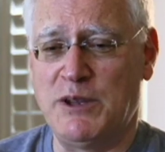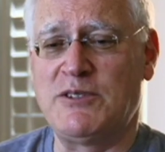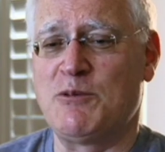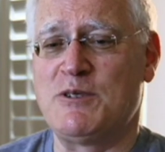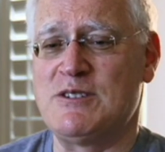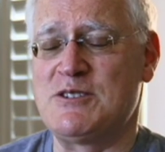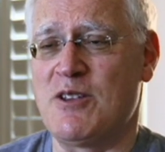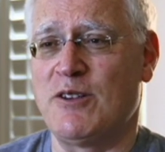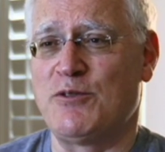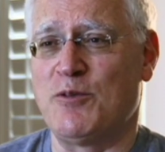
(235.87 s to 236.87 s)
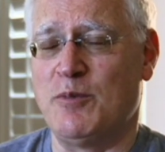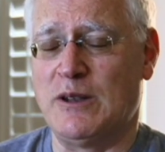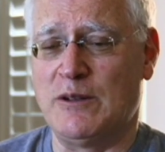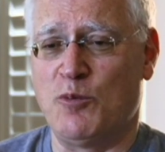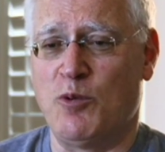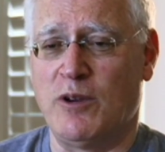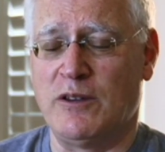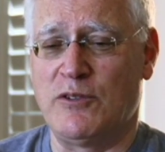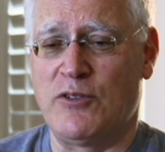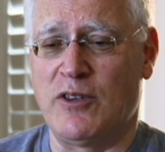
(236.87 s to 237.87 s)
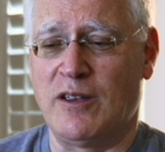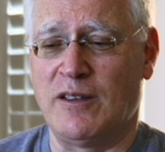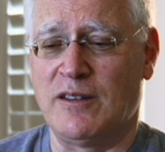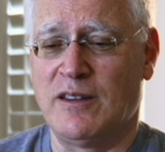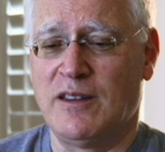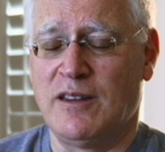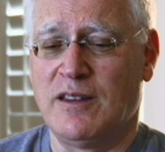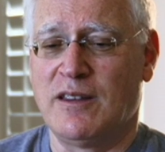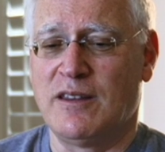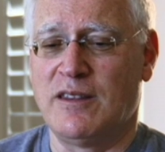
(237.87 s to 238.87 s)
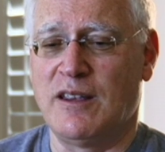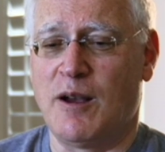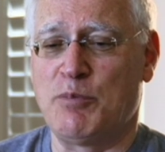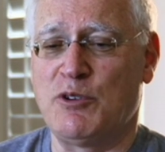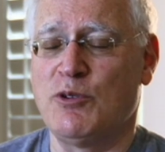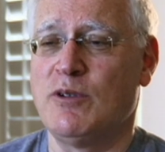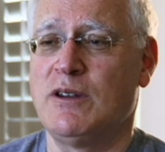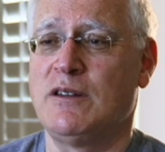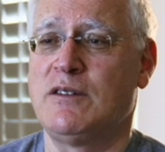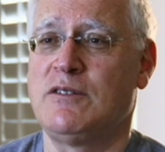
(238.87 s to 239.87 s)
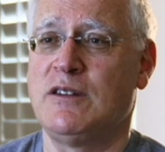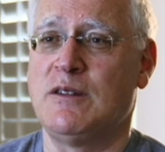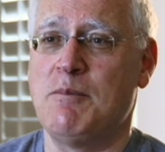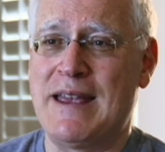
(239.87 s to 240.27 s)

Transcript: piece de resistance for me was the opportunity to see the